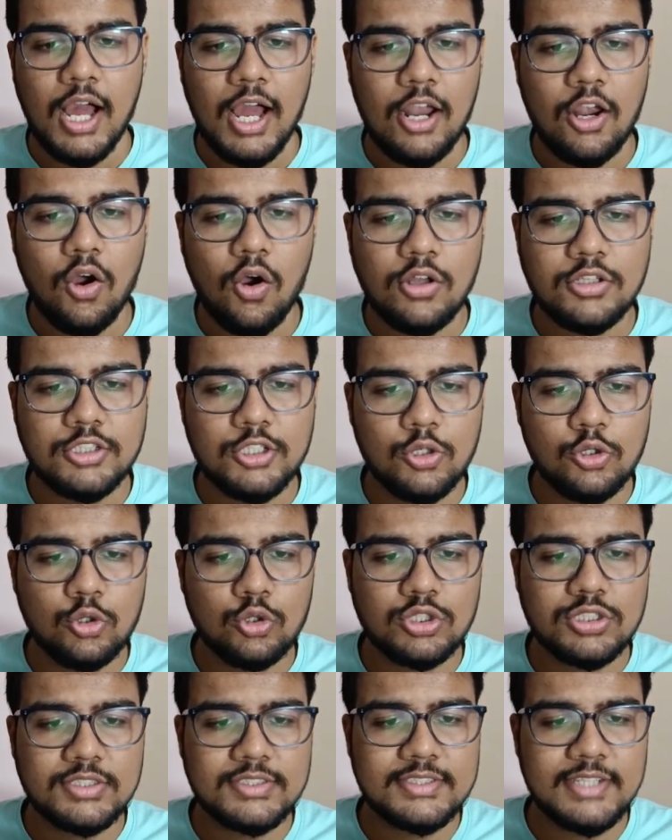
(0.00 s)
allows you
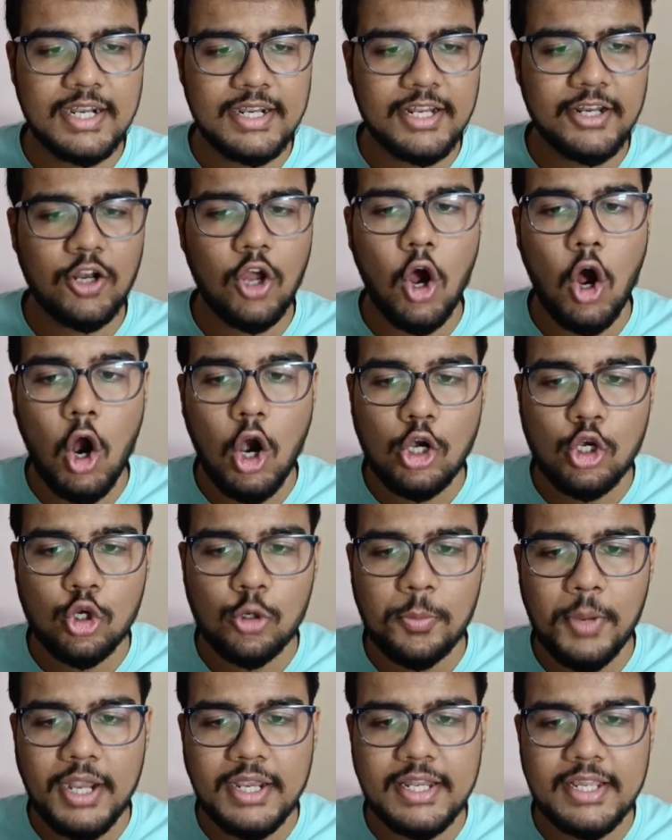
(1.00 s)
to set an
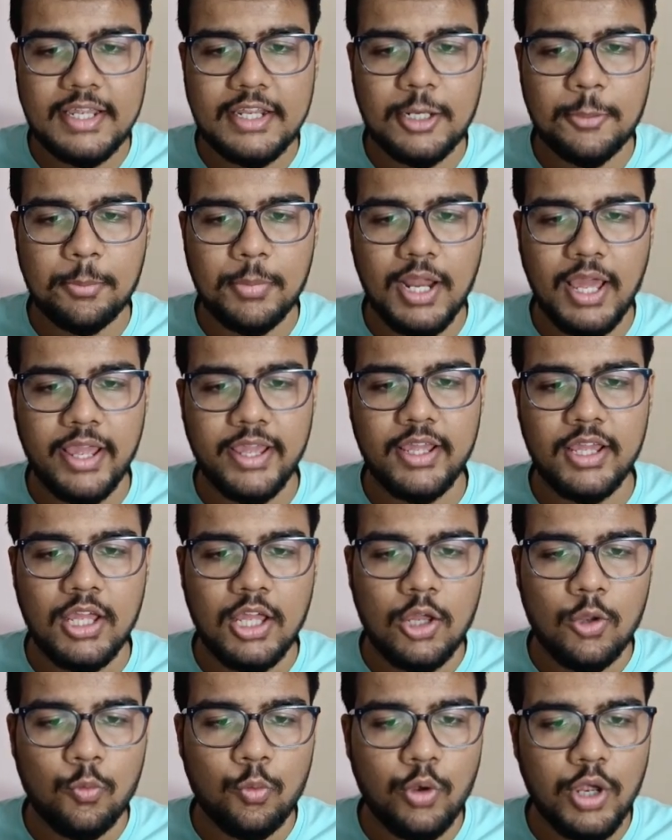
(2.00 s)
automatic reply
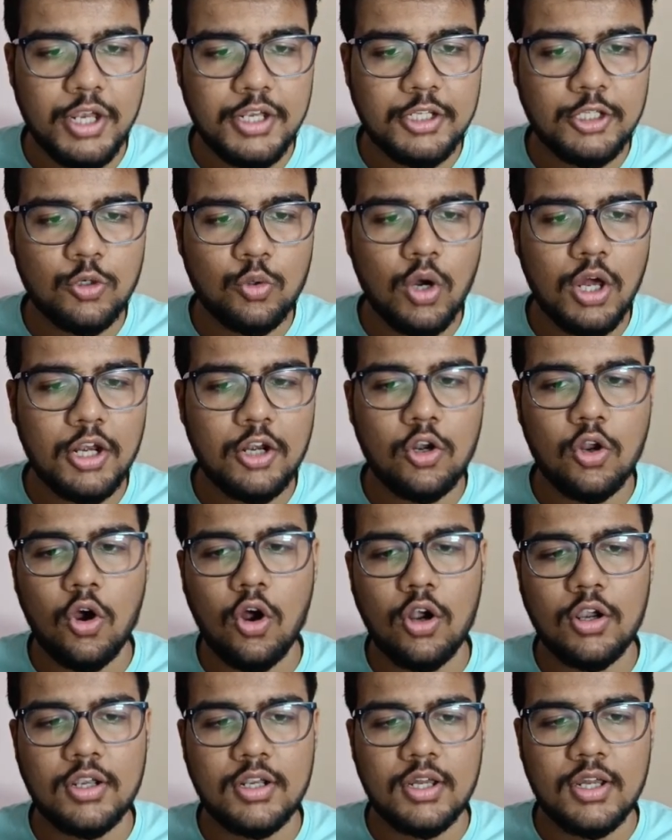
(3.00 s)
when you are
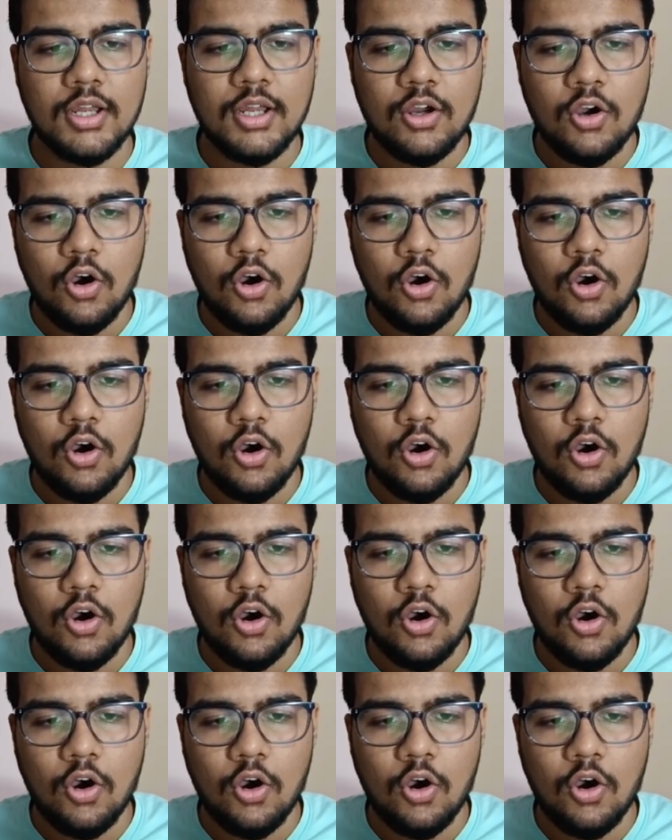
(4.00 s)
not